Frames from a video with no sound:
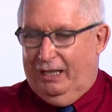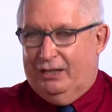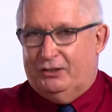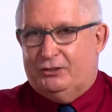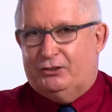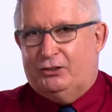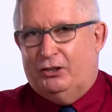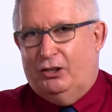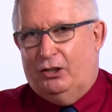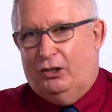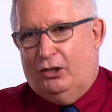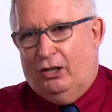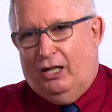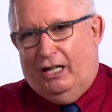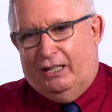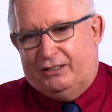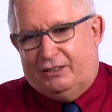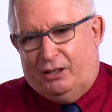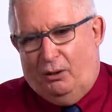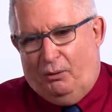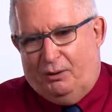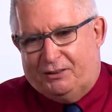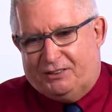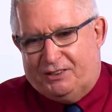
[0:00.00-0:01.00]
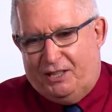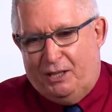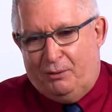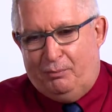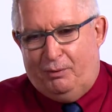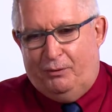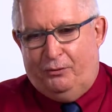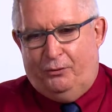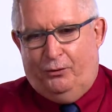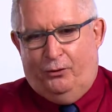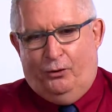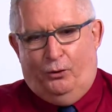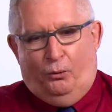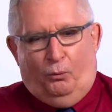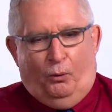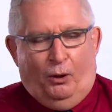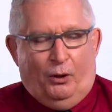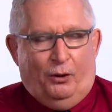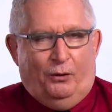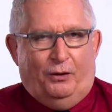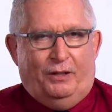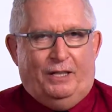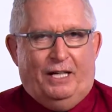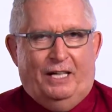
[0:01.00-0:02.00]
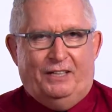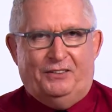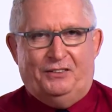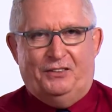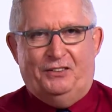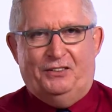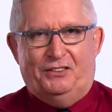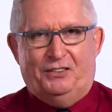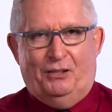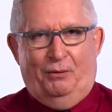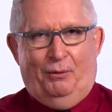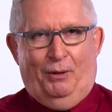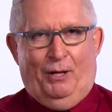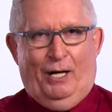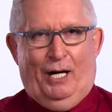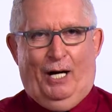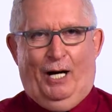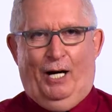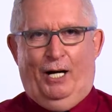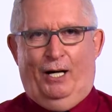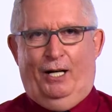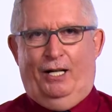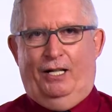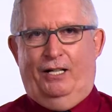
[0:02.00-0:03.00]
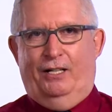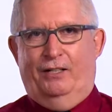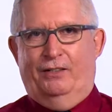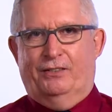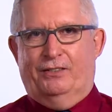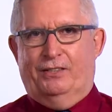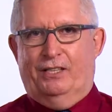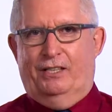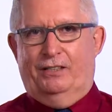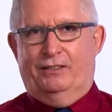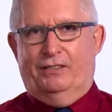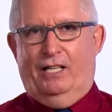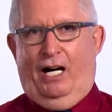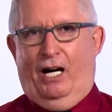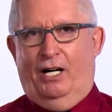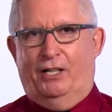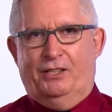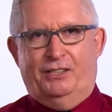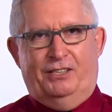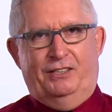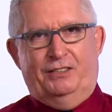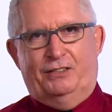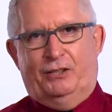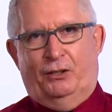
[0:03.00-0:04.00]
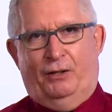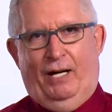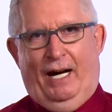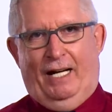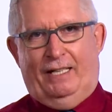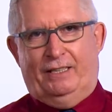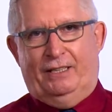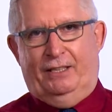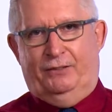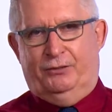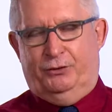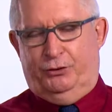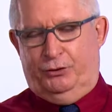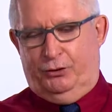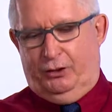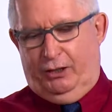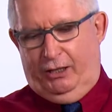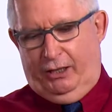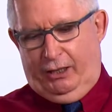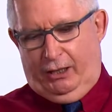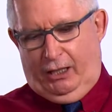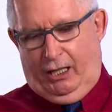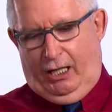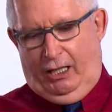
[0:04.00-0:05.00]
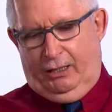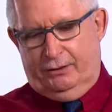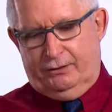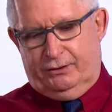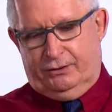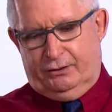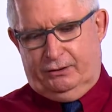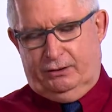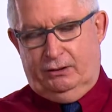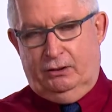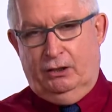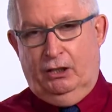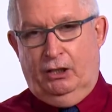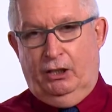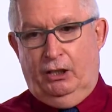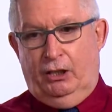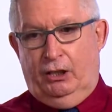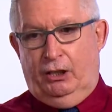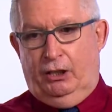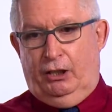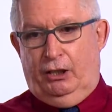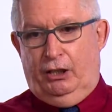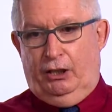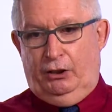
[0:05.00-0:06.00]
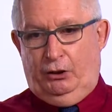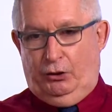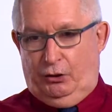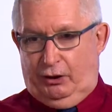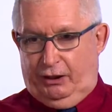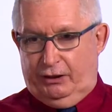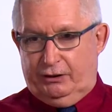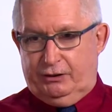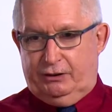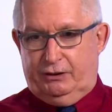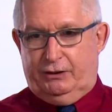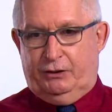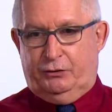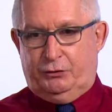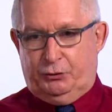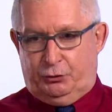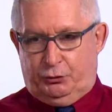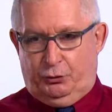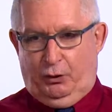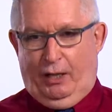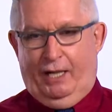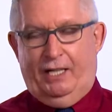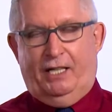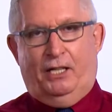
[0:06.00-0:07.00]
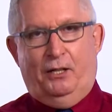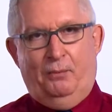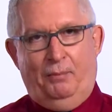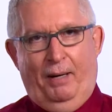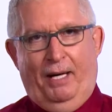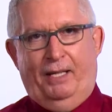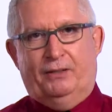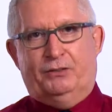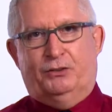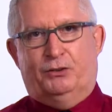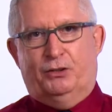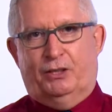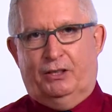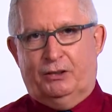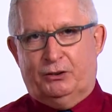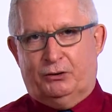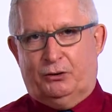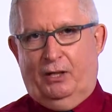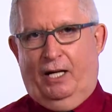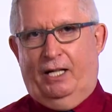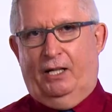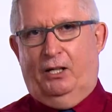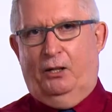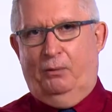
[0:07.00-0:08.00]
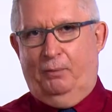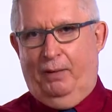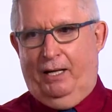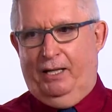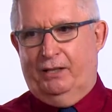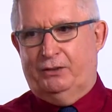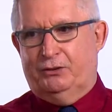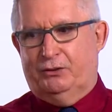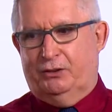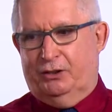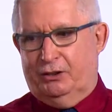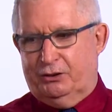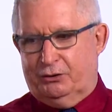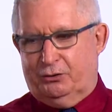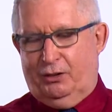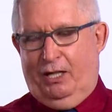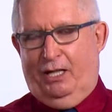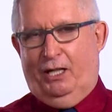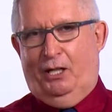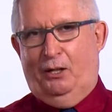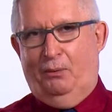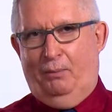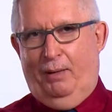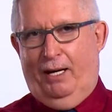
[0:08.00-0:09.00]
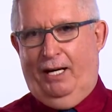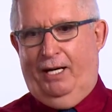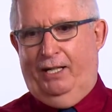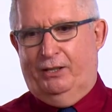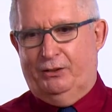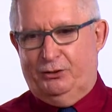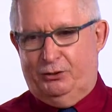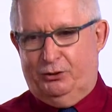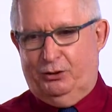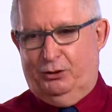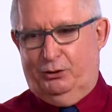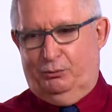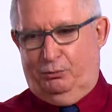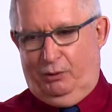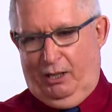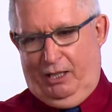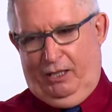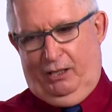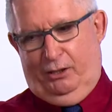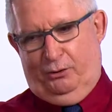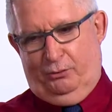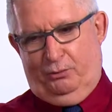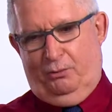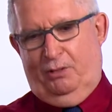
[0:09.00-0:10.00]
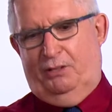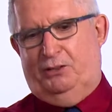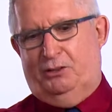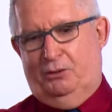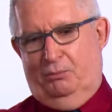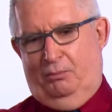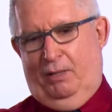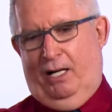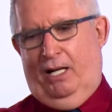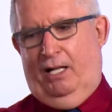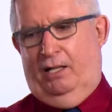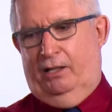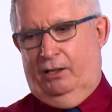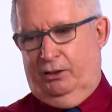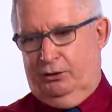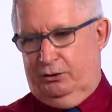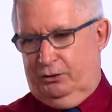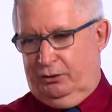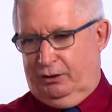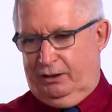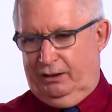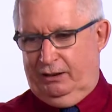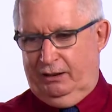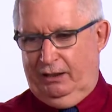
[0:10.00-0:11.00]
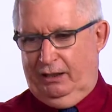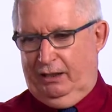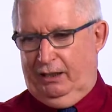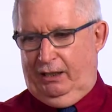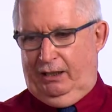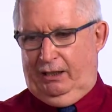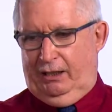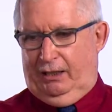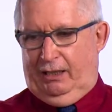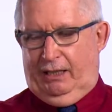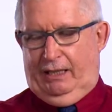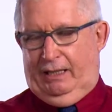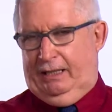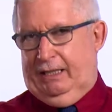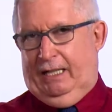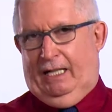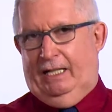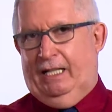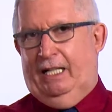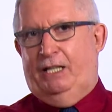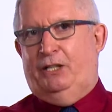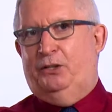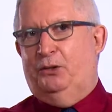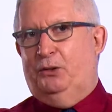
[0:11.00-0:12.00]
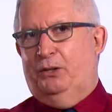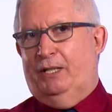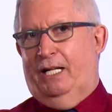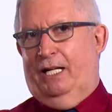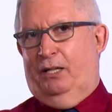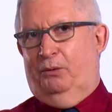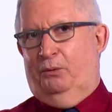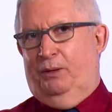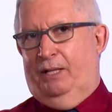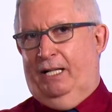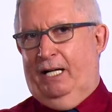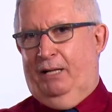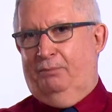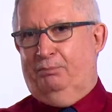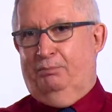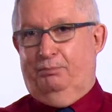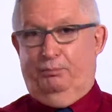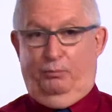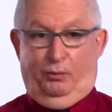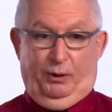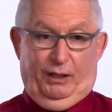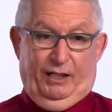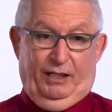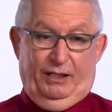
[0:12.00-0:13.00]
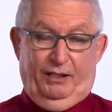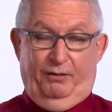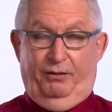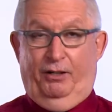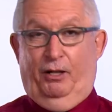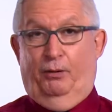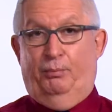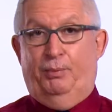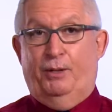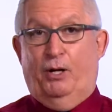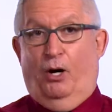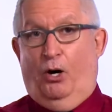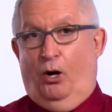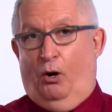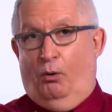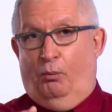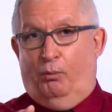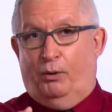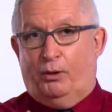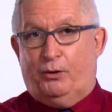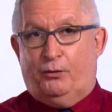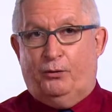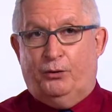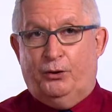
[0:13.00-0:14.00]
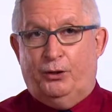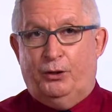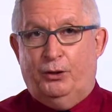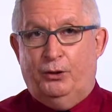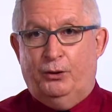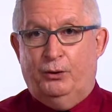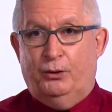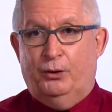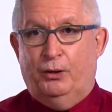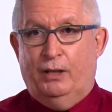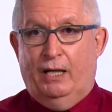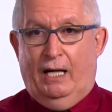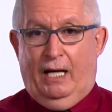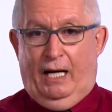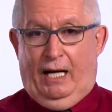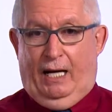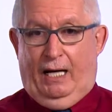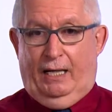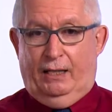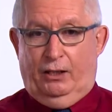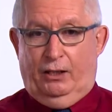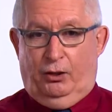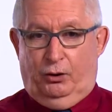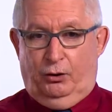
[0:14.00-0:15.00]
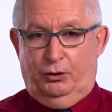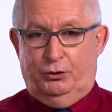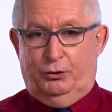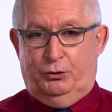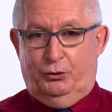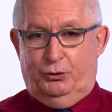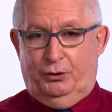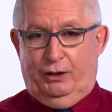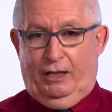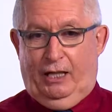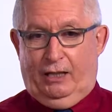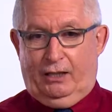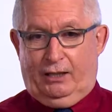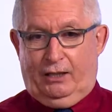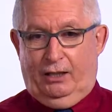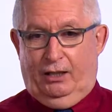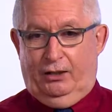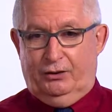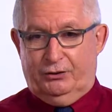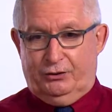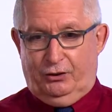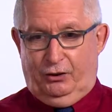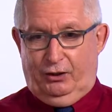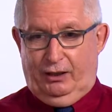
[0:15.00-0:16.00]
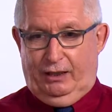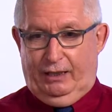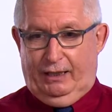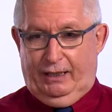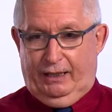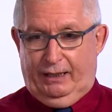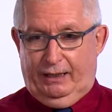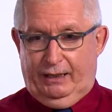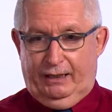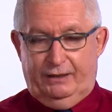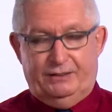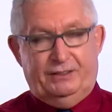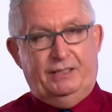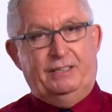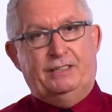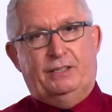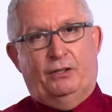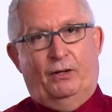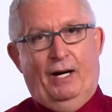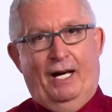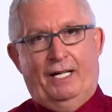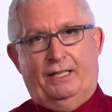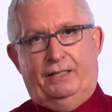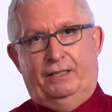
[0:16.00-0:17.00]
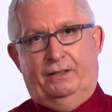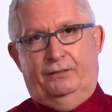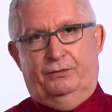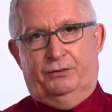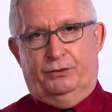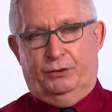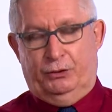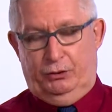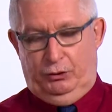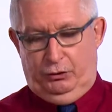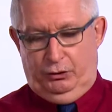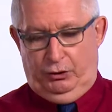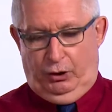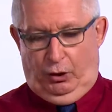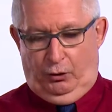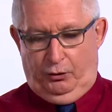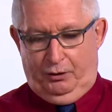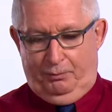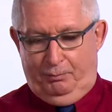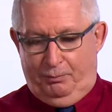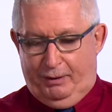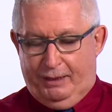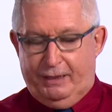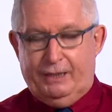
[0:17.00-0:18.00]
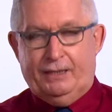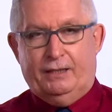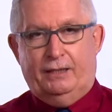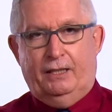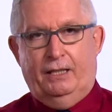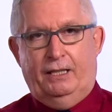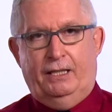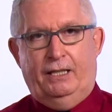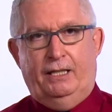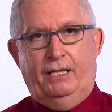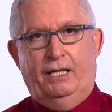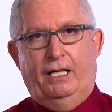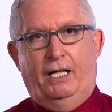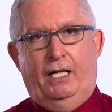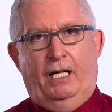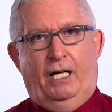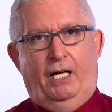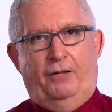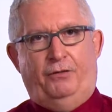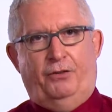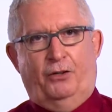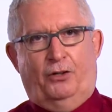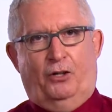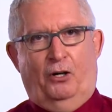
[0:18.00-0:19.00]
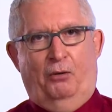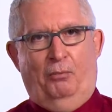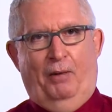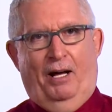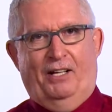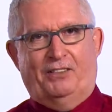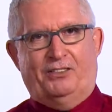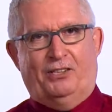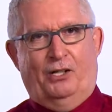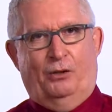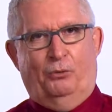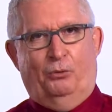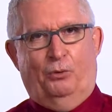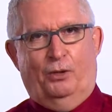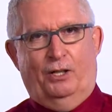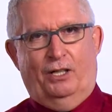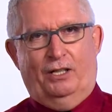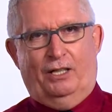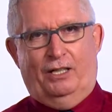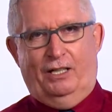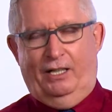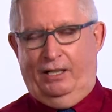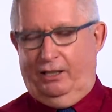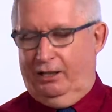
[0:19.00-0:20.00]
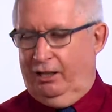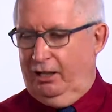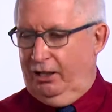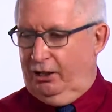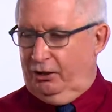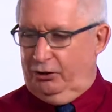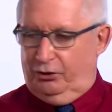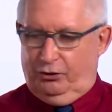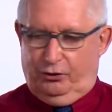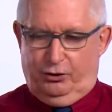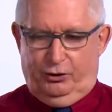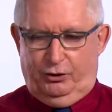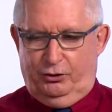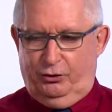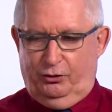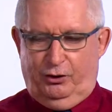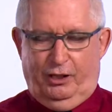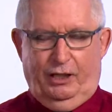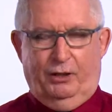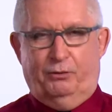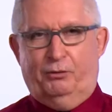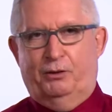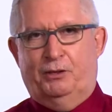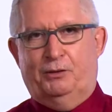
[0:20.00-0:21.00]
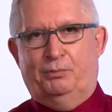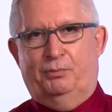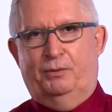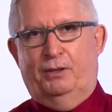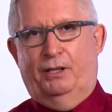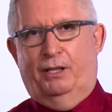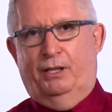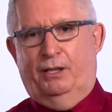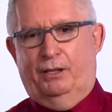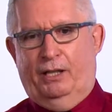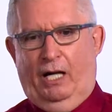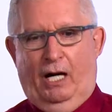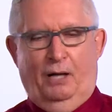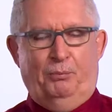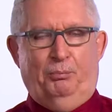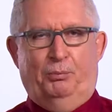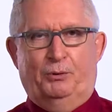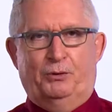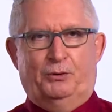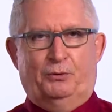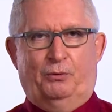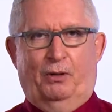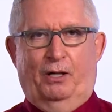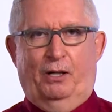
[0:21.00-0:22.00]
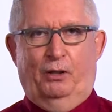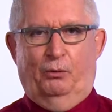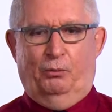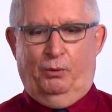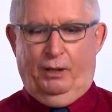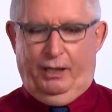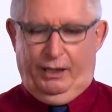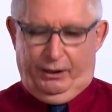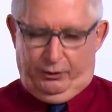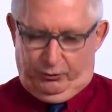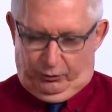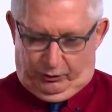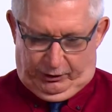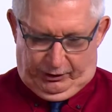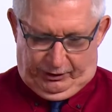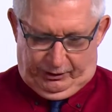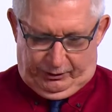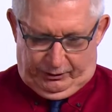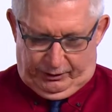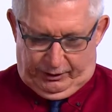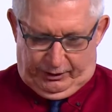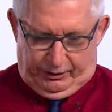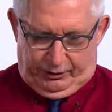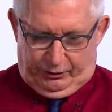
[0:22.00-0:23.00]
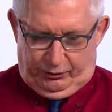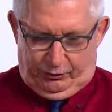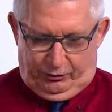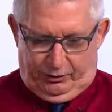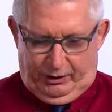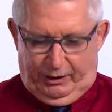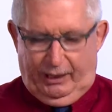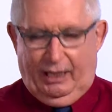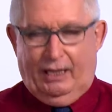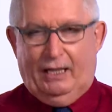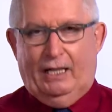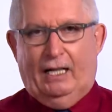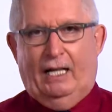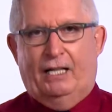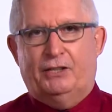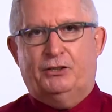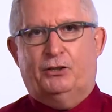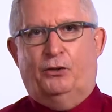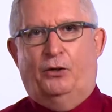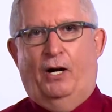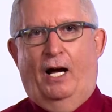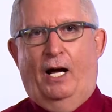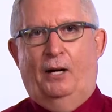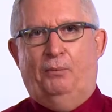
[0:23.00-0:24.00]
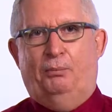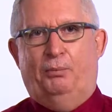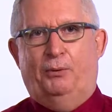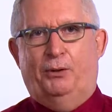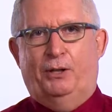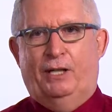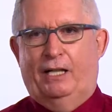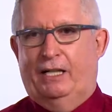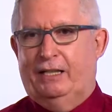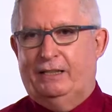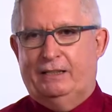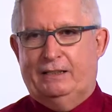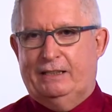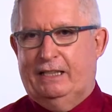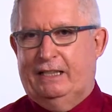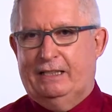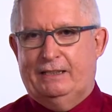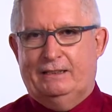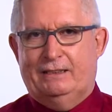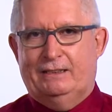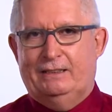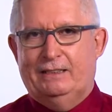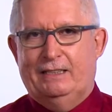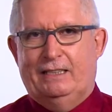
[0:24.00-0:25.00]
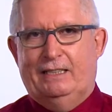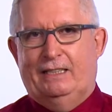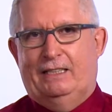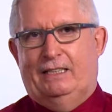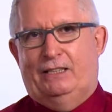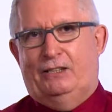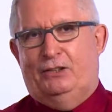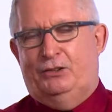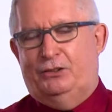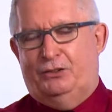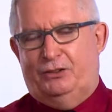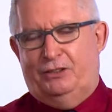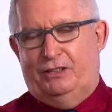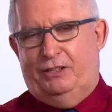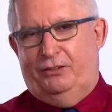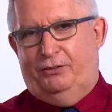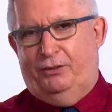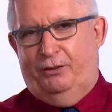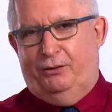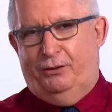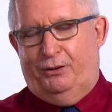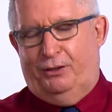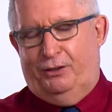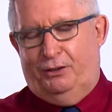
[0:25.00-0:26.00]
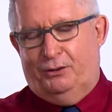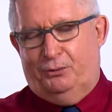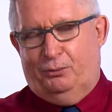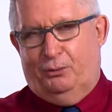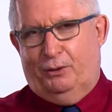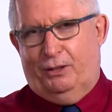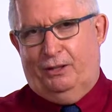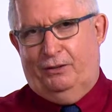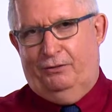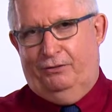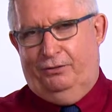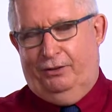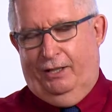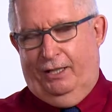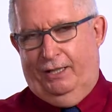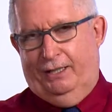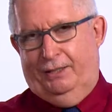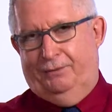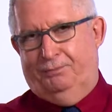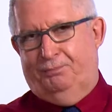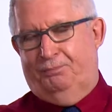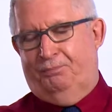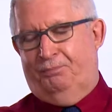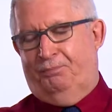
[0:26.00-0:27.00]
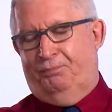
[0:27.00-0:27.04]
So as I was saying before, one of the nice things about R is R is interactive. So you get a console and you can try commands. You can try commands, you can try commands, you can run a regression model, you can, and I do that when I'm developing homework for you. I go into the R console and it's interactive. So you know immediately if your commands are working, you get outputs right away, and you can analyze your output and you see if everything's working fine.